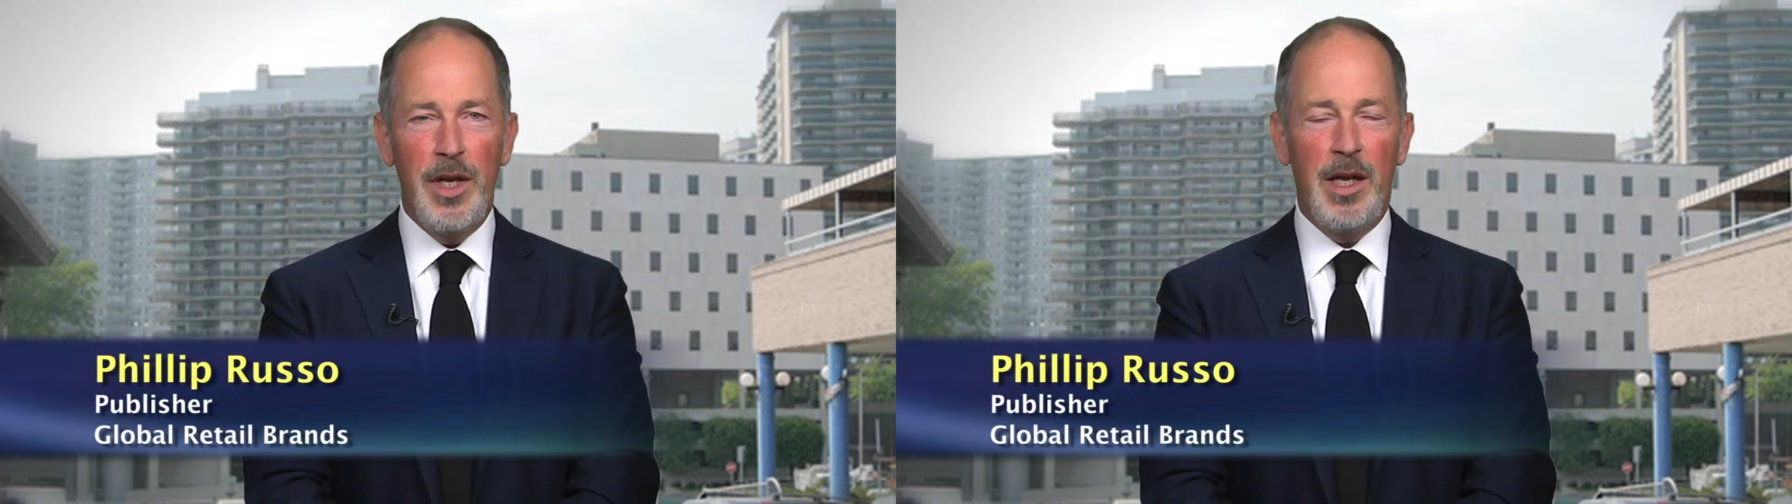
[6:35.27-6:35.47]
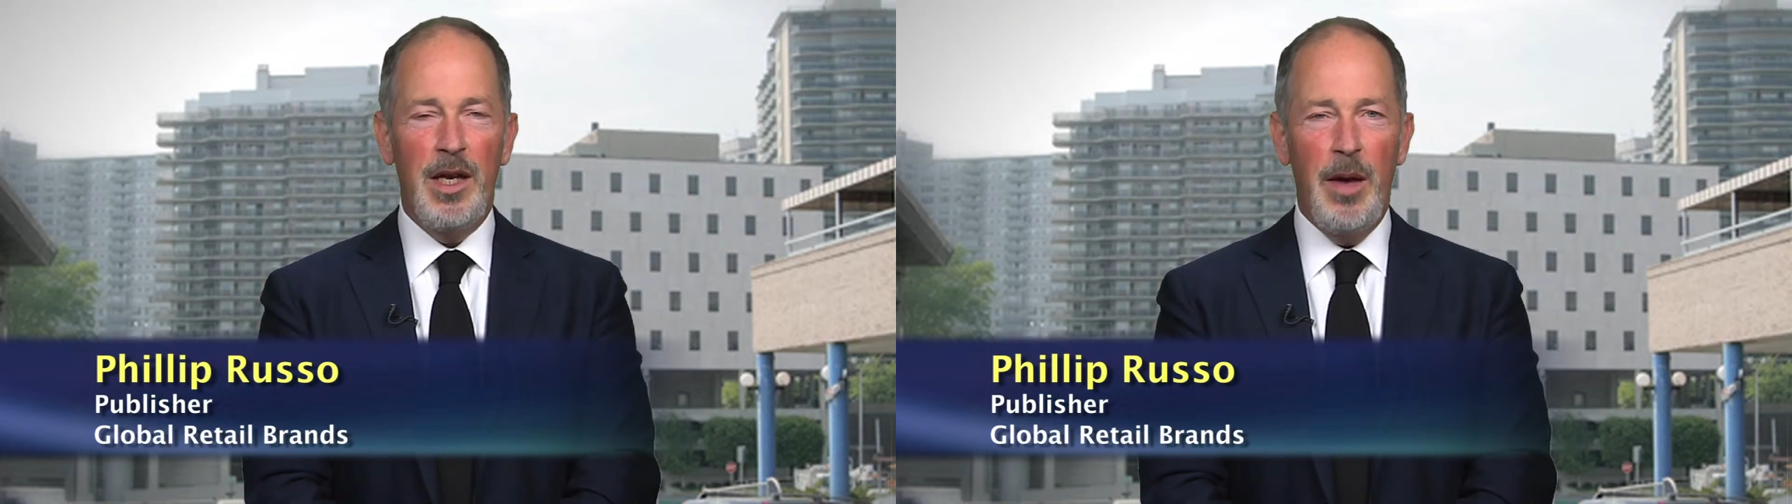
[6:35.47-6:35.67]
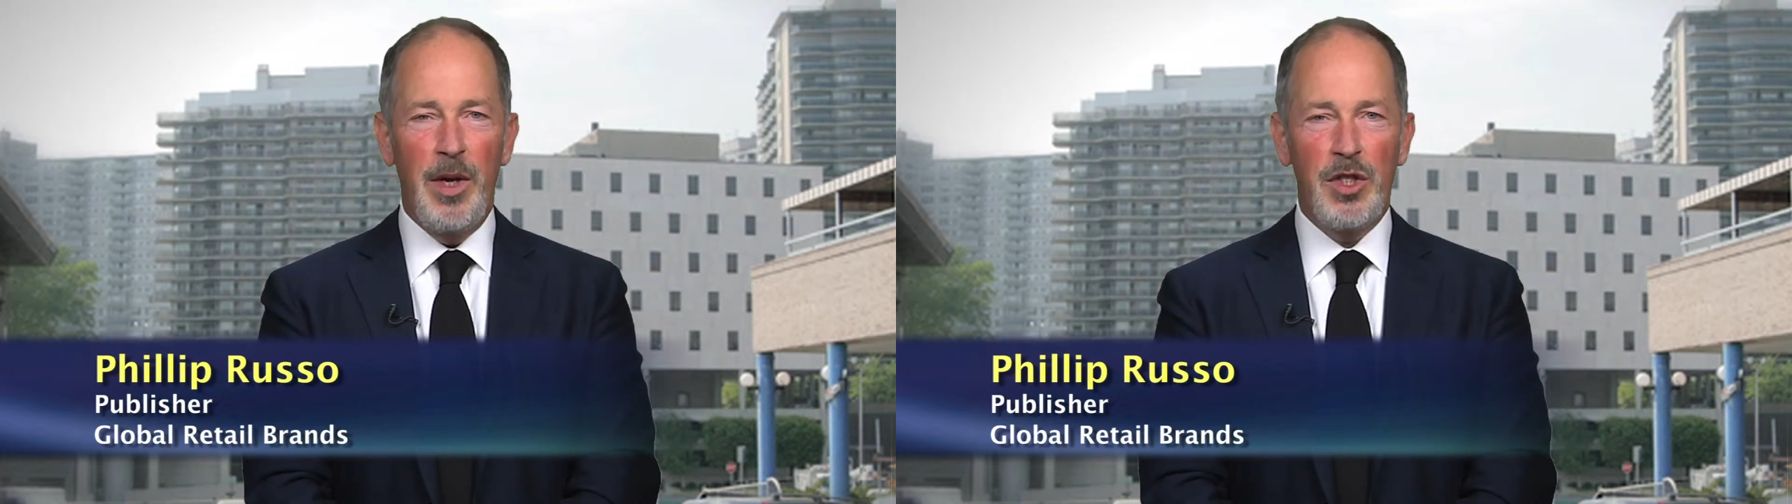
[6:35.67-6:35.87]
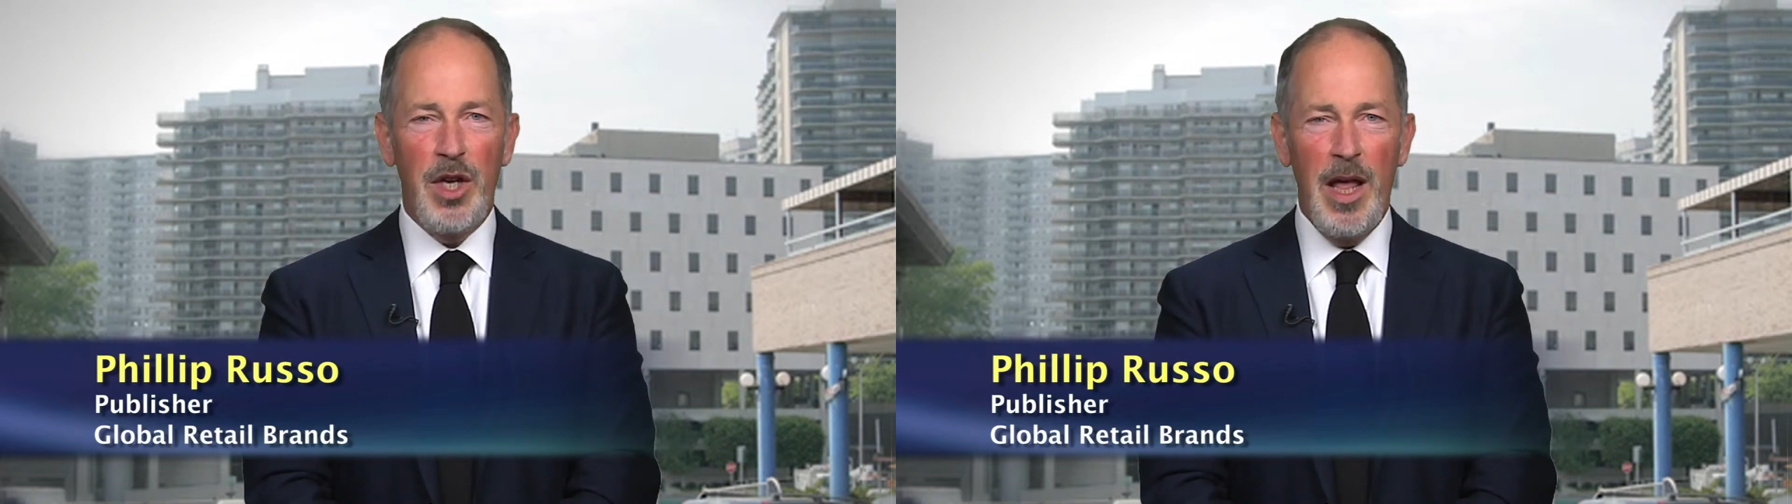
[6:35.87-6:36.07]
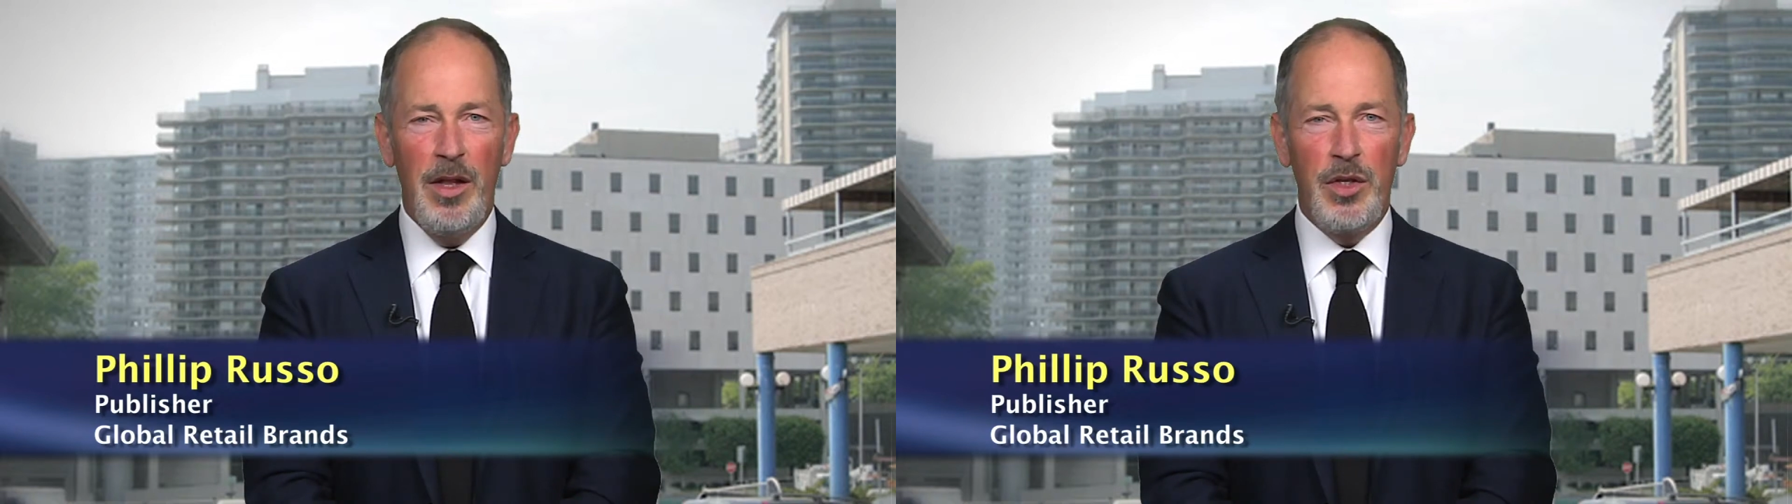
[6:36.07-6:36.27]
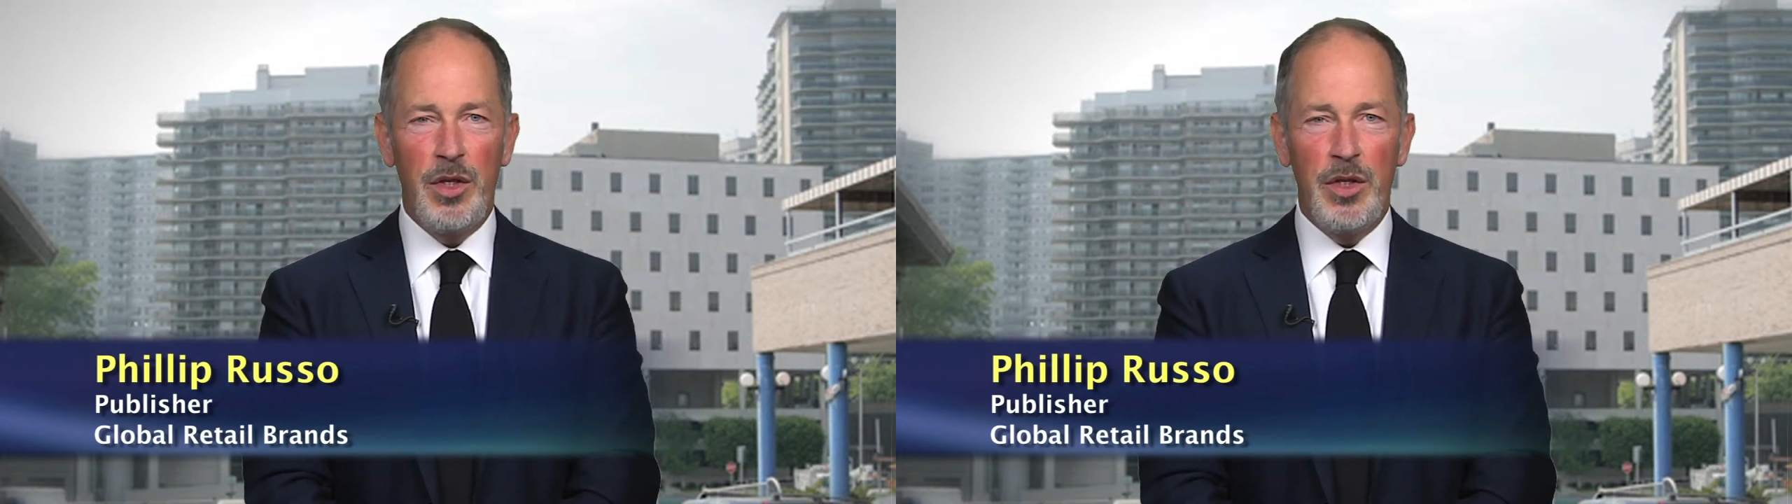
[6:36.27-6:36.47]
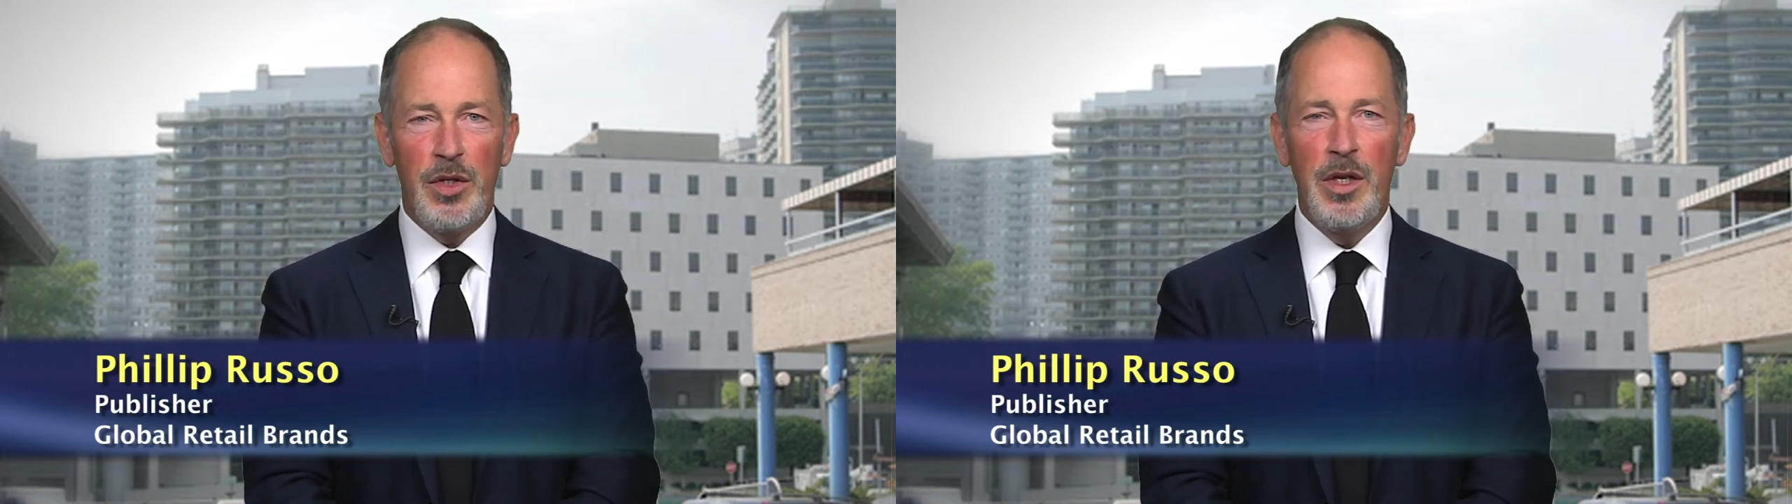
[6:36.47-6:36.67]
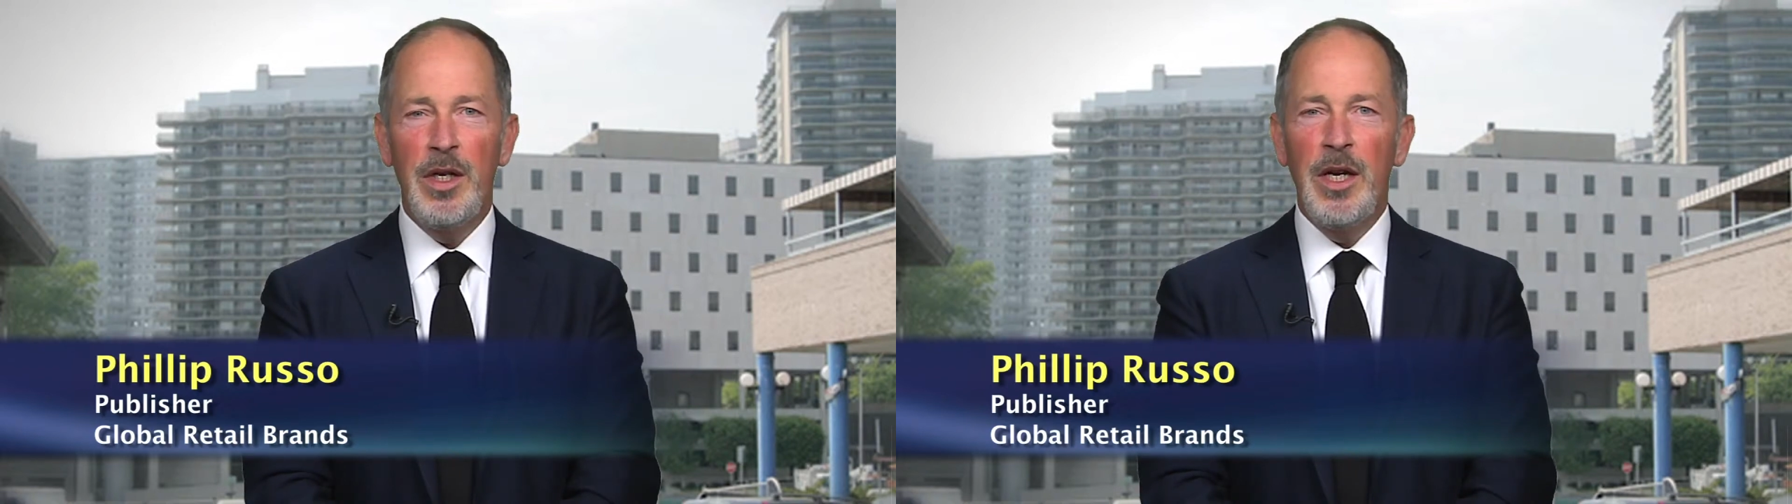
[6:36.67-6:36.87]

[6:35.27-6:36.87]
economic challenges,